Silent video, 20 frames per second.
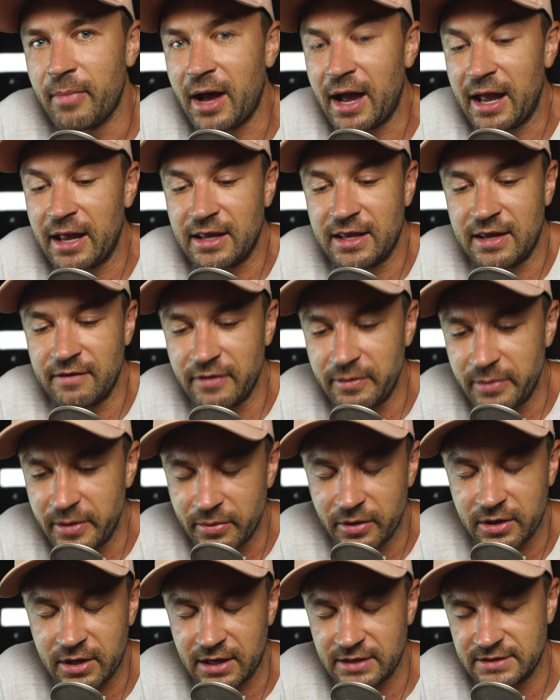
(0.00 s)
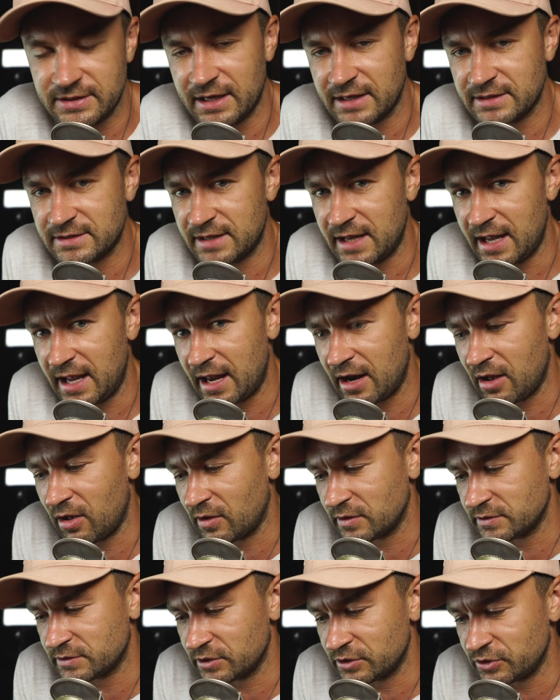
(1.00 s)
by giving people context and
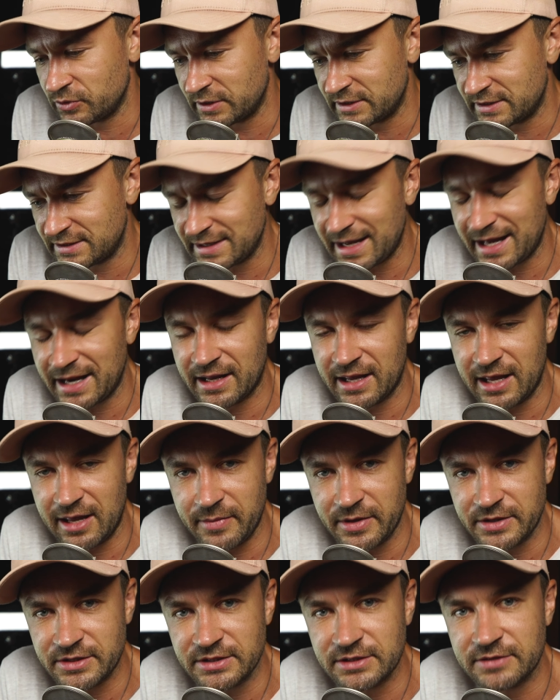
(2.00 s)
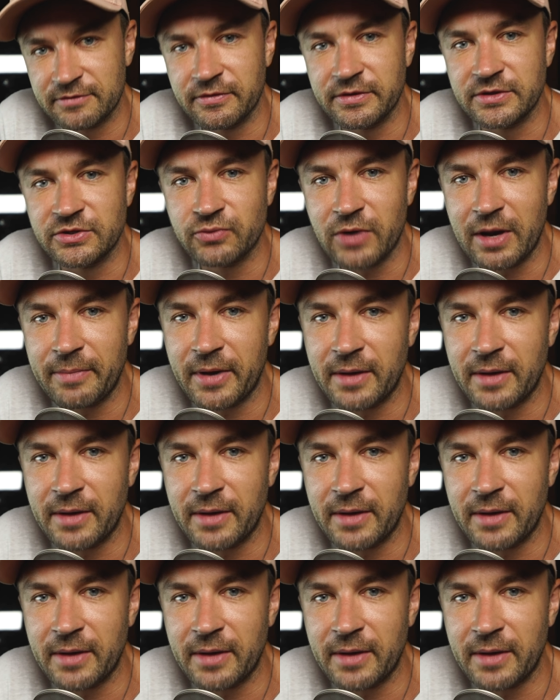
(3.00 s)
also doing static images for the swipe